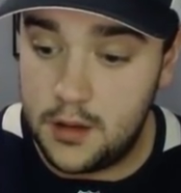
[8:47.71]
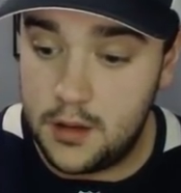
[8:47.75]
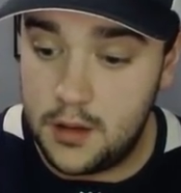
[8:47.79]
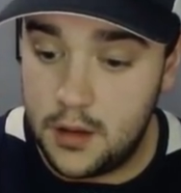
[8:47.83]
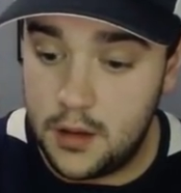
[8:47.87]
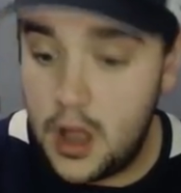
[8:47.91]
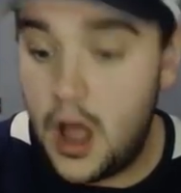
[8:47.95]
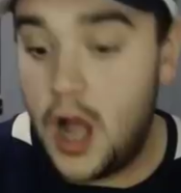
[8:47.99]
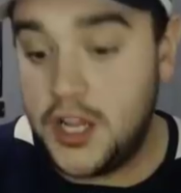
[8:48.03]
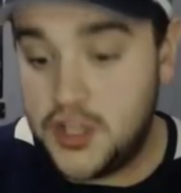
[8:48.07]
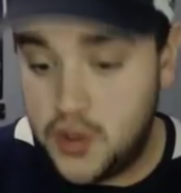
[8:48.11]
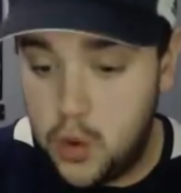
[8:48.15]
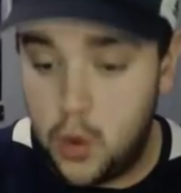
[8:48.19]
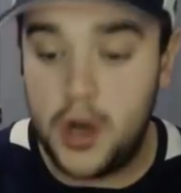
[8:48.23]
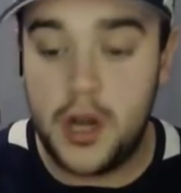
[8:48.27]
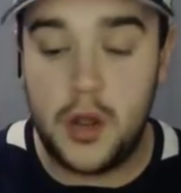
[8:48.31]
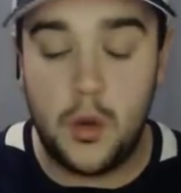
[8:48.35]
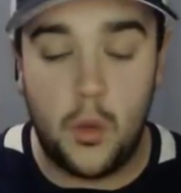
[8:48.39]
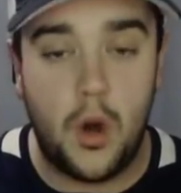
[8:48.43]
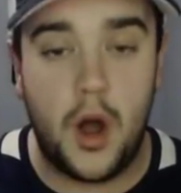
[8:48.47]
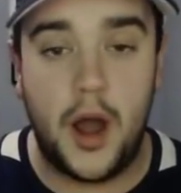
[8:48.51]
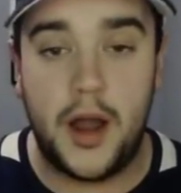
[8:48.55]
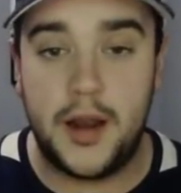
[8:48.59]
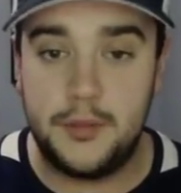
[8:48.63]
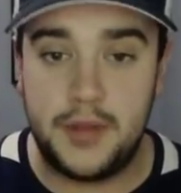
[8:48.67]
Yeah,
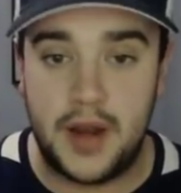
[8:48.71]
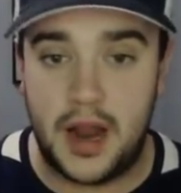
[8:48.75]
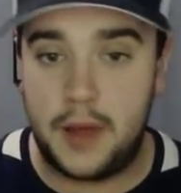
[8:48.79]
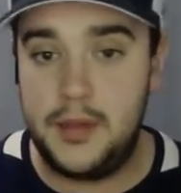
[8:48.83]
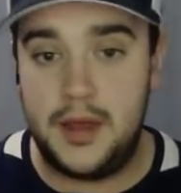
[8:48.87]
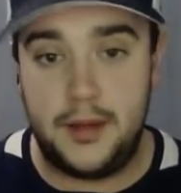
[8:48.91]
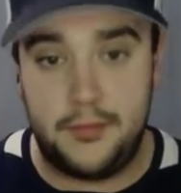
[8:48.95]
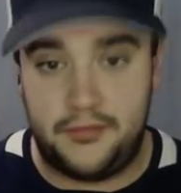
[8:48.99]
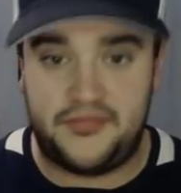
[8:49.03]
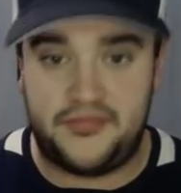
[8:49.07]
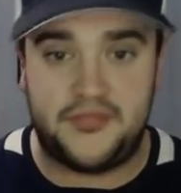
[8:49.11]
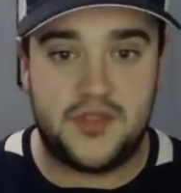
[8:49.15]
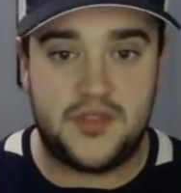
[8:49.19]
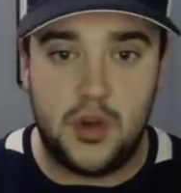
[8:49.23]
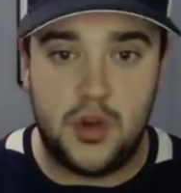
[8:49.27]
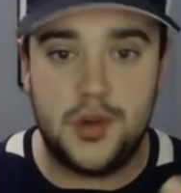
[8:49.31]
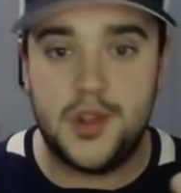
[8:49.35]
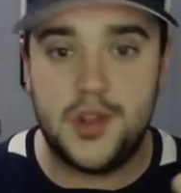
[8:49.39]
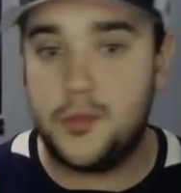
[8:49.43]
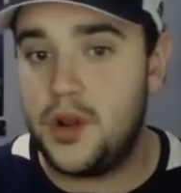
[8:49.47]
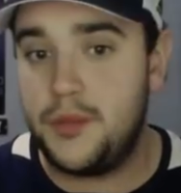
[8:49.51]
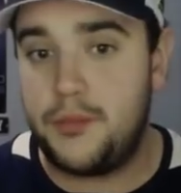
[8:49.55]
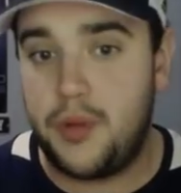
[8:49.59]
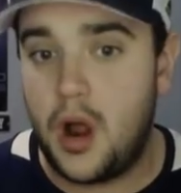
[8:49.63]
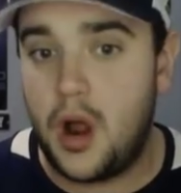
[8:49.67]
21. But I mean, two of
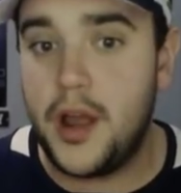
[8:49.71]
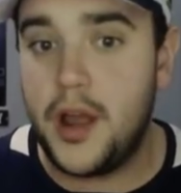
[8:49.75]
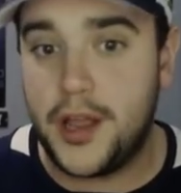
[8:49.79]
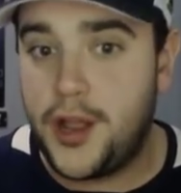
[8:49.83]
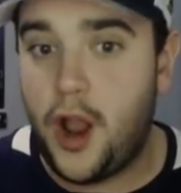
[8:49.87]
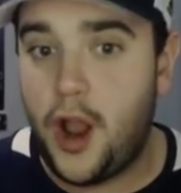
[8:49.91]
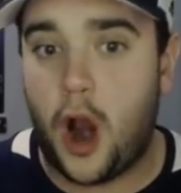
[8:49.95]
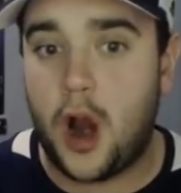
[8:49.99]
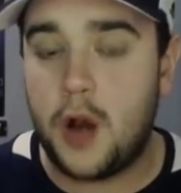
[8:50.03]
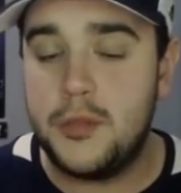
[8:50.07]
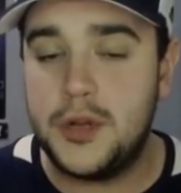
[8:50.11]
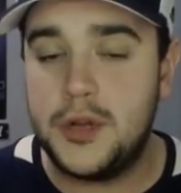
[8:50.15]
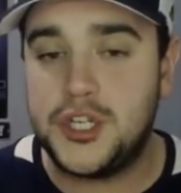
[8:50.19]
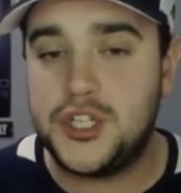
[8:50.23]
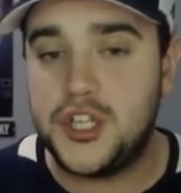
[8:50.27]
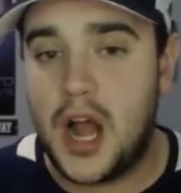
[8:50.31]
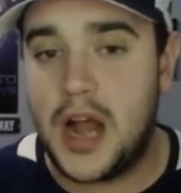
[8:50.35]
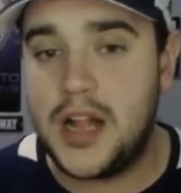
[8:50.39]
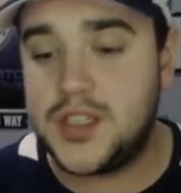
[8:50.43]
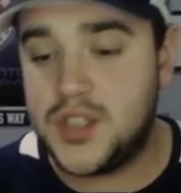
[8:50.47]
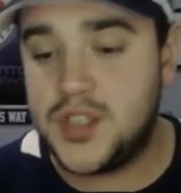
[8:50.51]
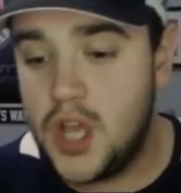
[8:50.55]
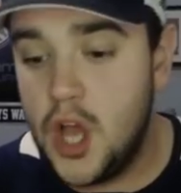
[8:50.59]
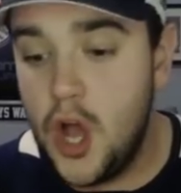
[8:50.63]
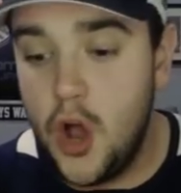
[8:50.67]
them were probably garbage
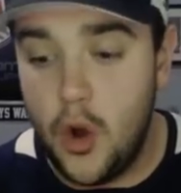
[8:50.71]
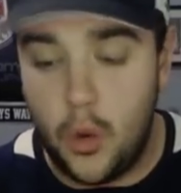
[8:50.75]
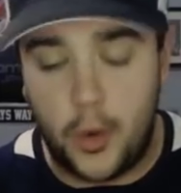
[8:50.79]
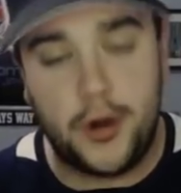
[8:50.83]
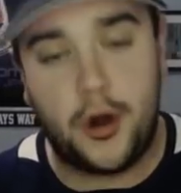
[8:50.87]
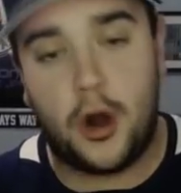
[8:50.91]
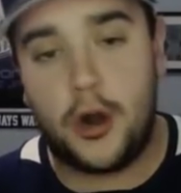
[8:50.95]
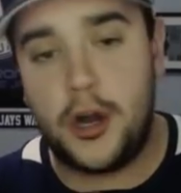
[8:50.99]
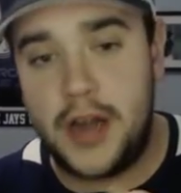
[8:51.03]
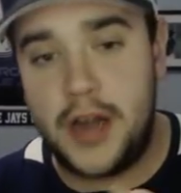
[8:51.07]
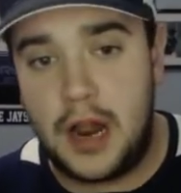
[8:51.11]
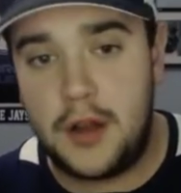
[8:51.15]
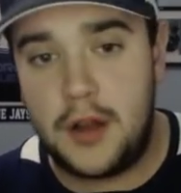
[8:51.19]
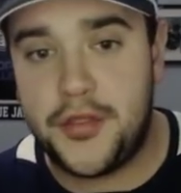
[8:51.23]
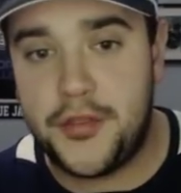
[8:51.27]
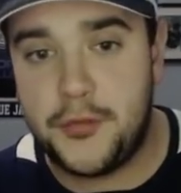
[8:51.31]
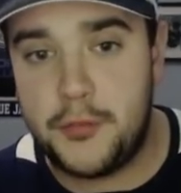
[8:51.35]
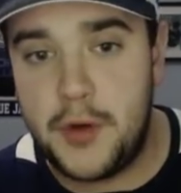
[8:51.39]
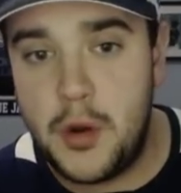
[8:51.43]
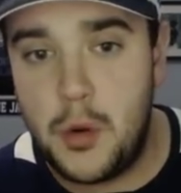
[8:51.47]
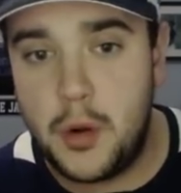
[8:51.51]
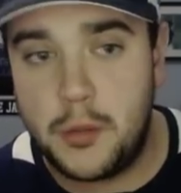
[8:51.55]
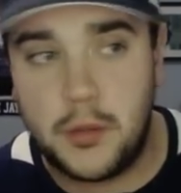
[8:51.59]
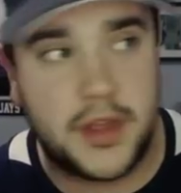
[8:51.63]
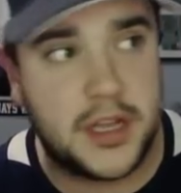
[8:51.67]
shots when you're already down
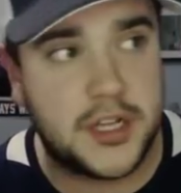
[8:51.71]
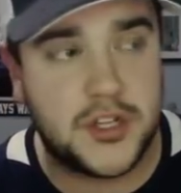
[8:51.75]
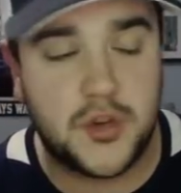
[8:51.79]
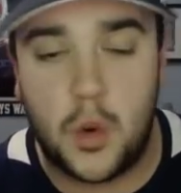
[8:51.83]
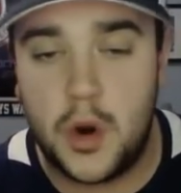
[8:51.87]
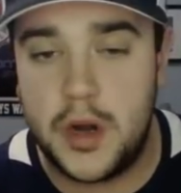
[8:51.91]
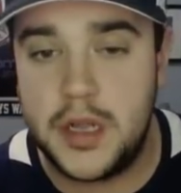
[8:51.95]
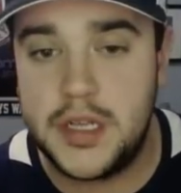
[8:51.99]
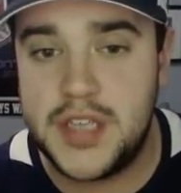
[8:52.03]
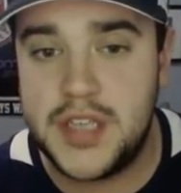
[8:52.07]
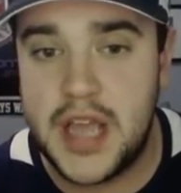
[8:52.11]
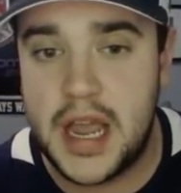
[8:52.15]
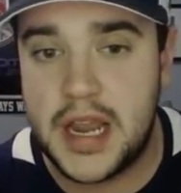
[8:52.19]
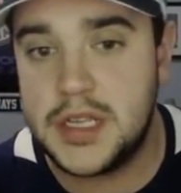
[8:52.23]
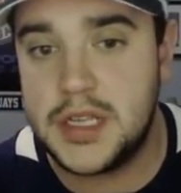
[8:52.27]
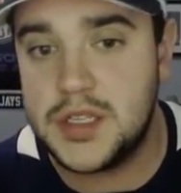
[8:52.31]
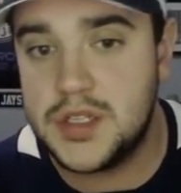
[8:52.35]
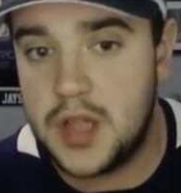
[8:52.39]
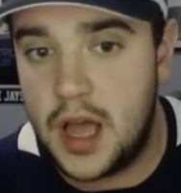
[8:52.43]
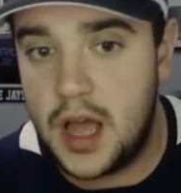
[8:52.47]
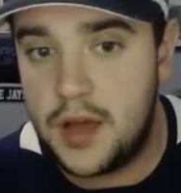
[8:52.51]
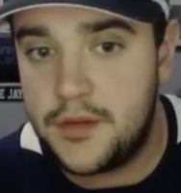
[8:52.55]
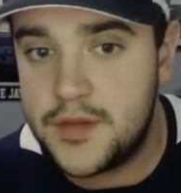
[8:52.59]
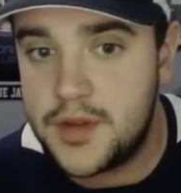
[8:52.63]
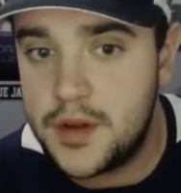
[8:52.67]
3-1 with like 20 seconds
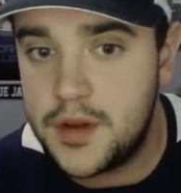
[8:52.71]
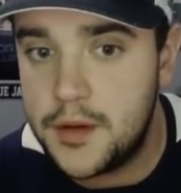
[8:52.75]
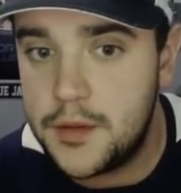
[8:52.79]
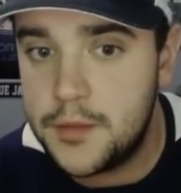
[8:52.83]
left.